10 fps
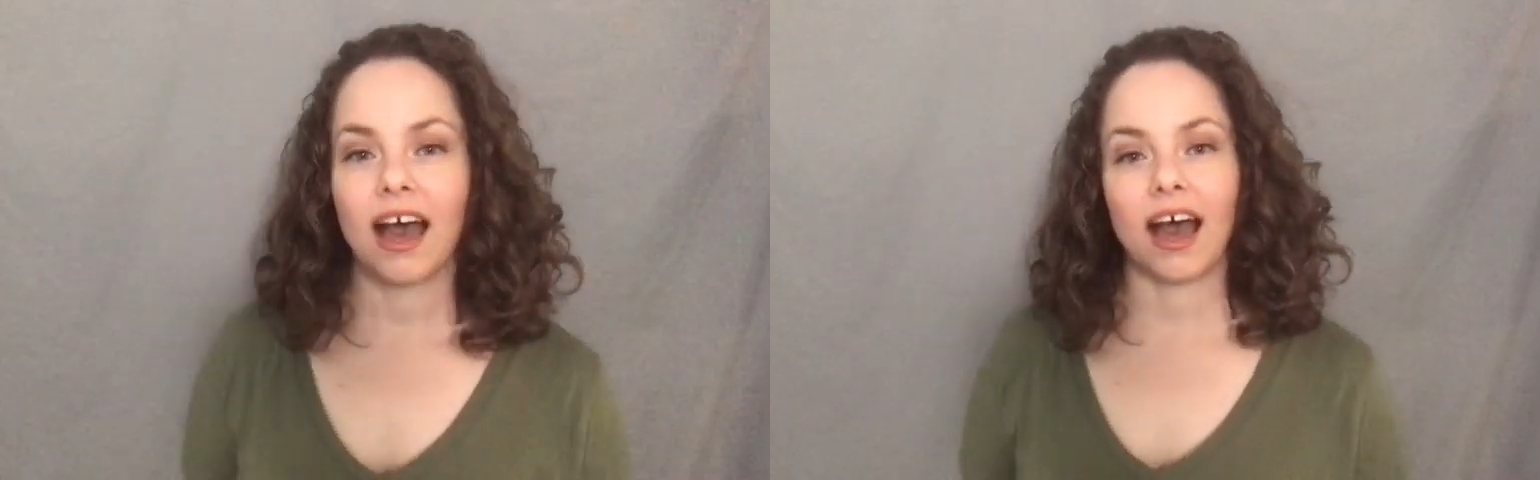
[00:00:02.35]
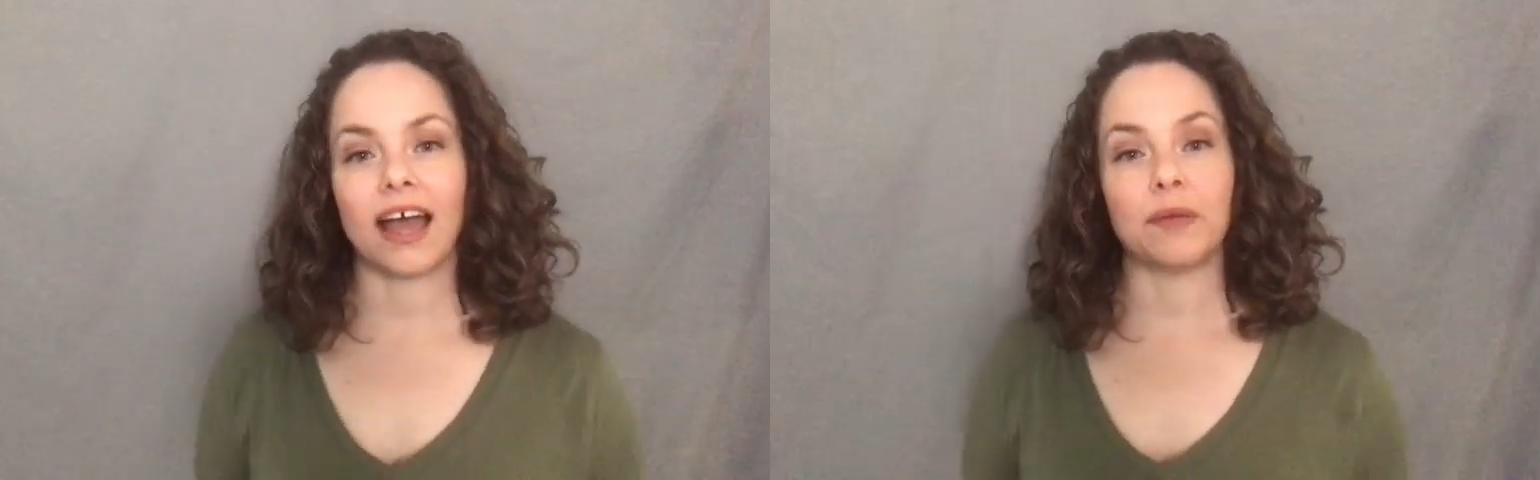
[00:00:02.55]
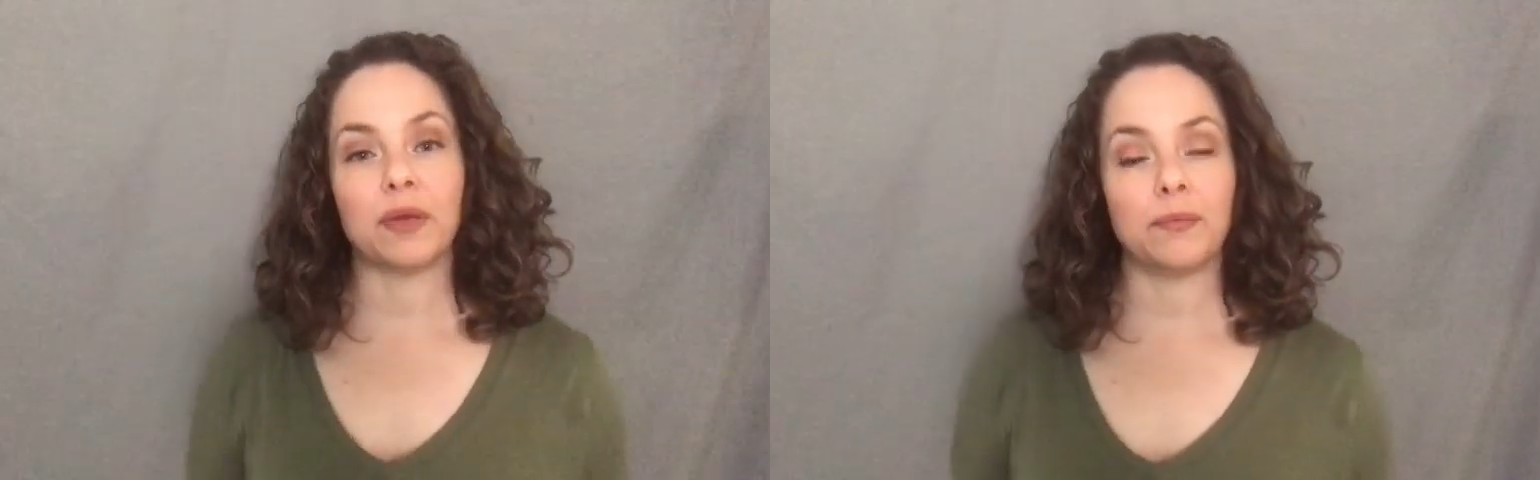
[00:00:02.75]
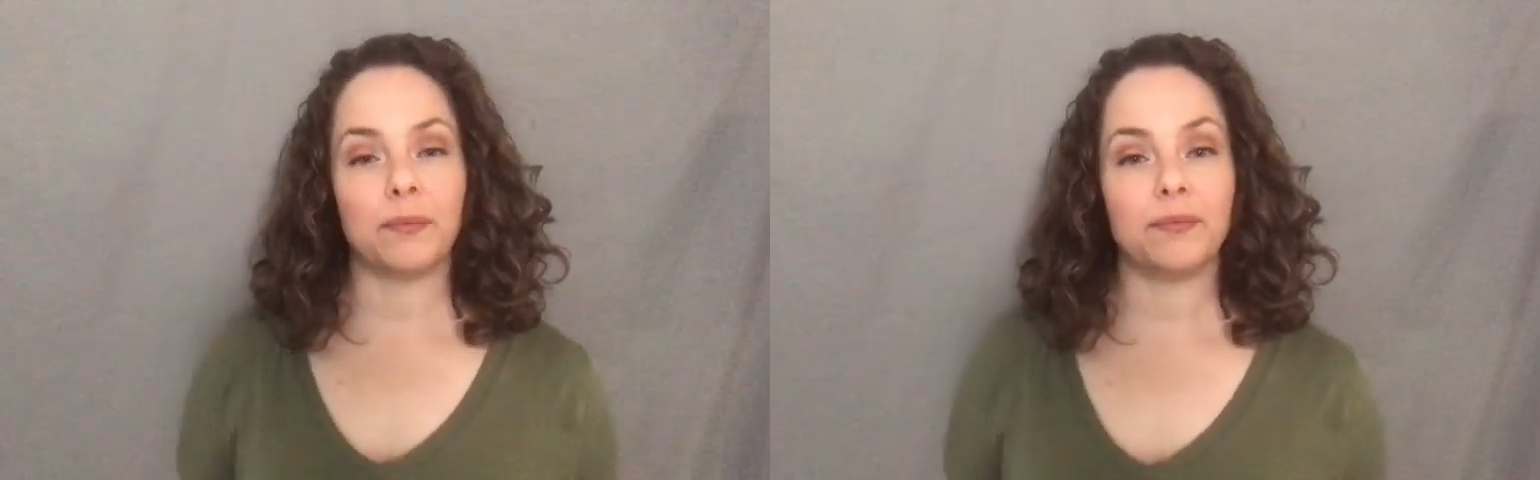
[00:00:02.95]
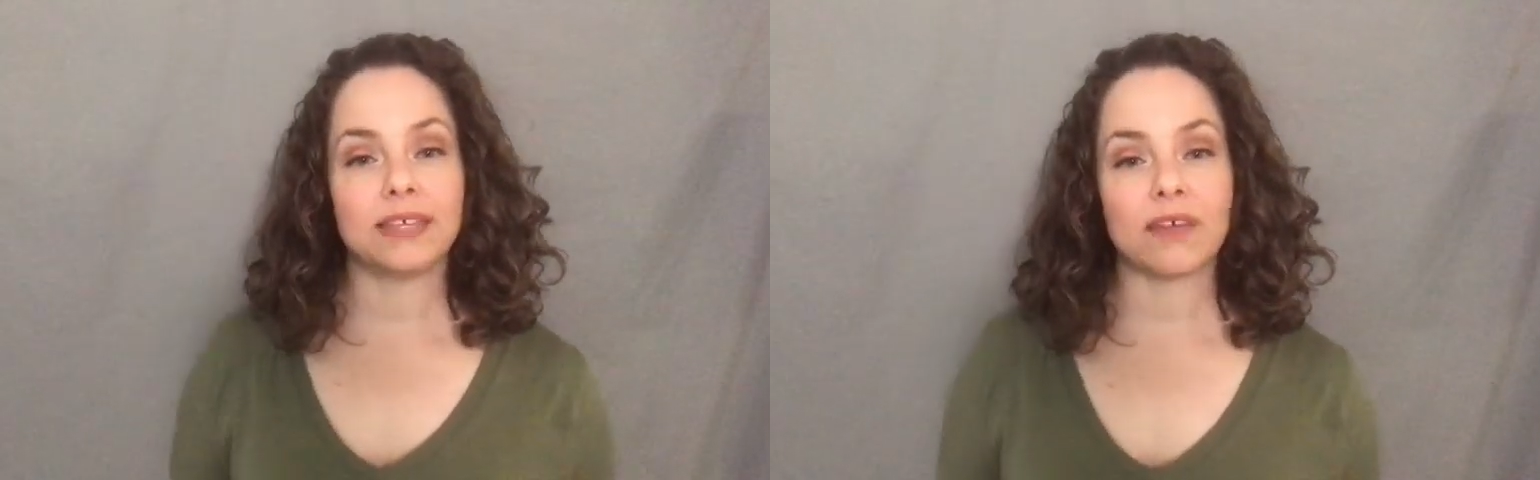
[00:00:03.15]
I am a
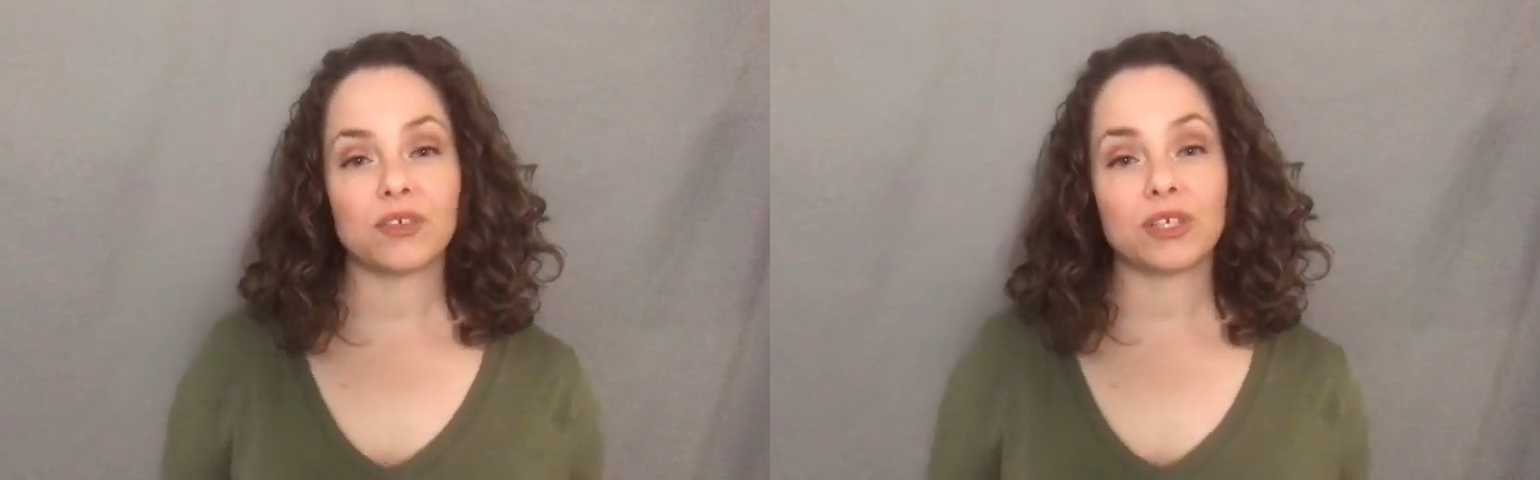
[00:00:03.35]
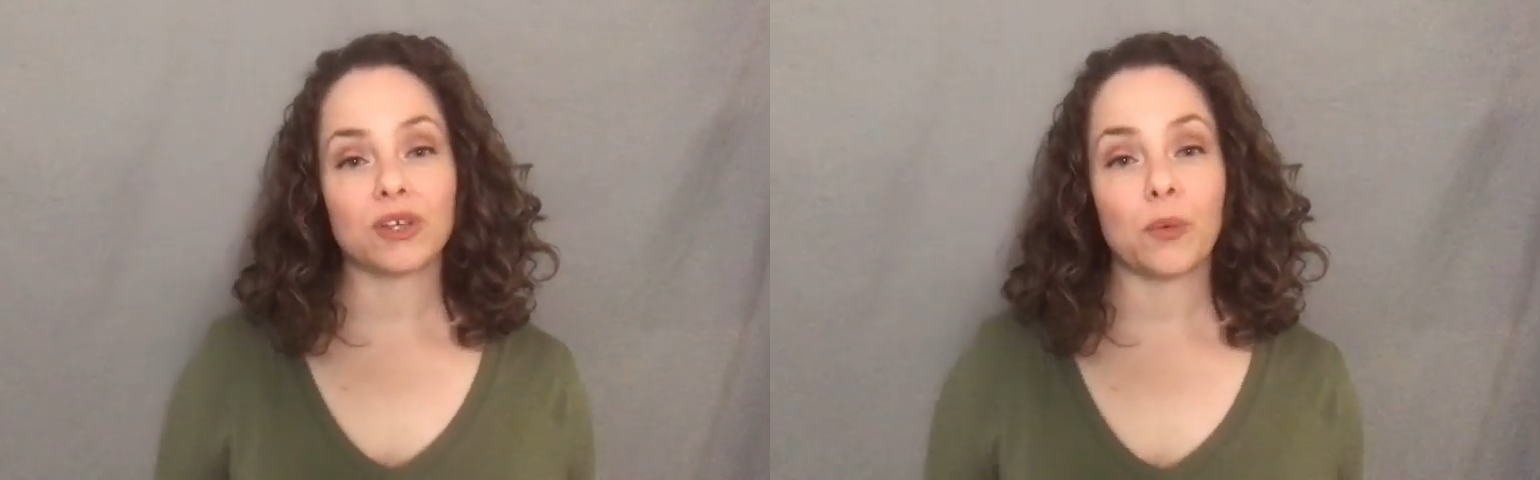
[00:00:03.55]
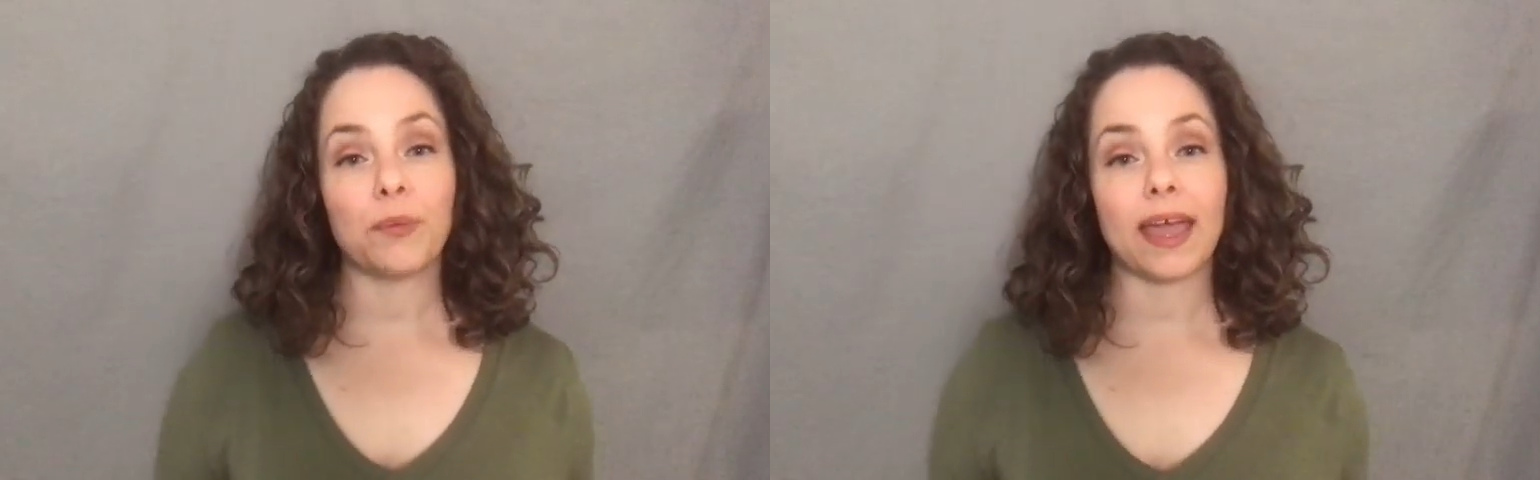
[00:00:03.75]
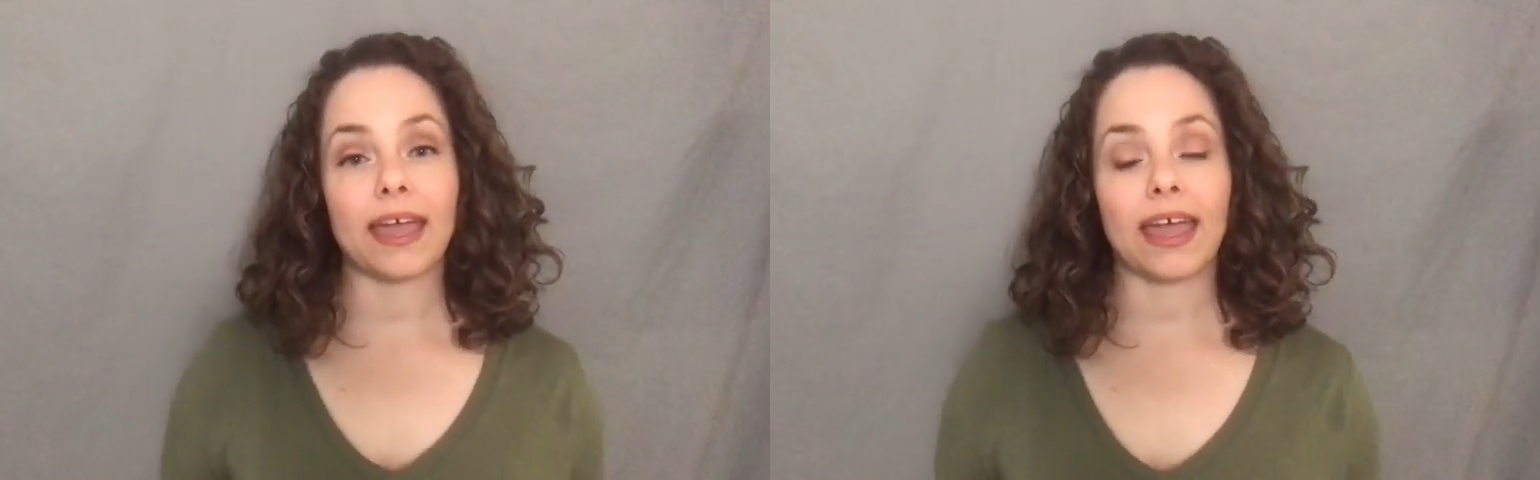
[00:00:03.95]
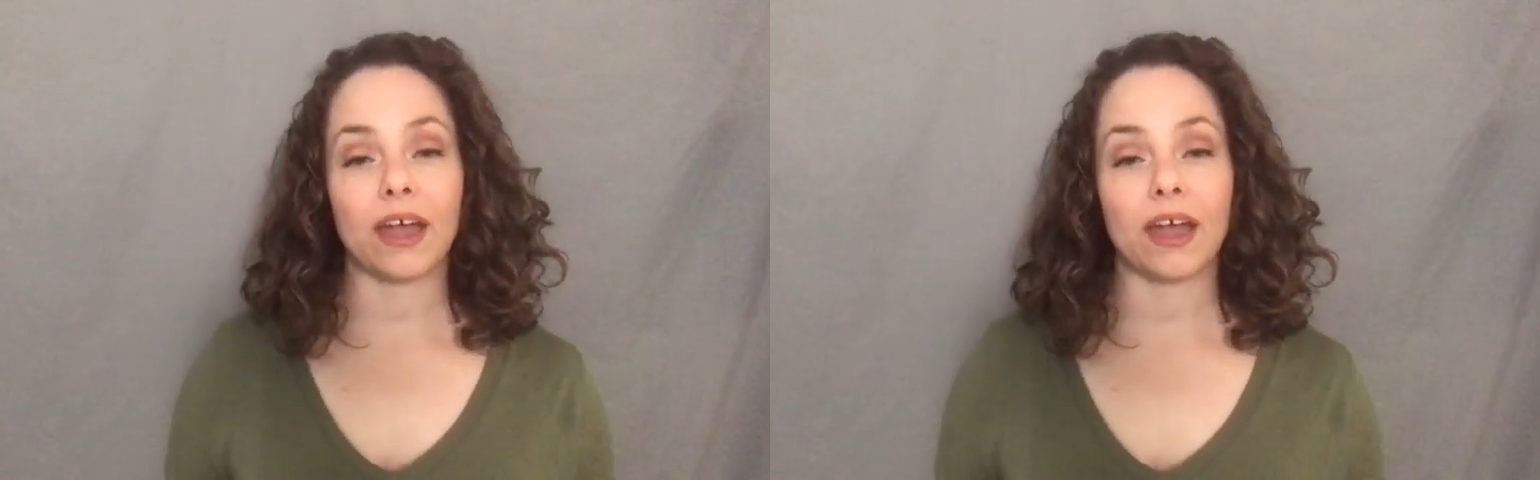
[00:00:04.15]
San Francisco Bay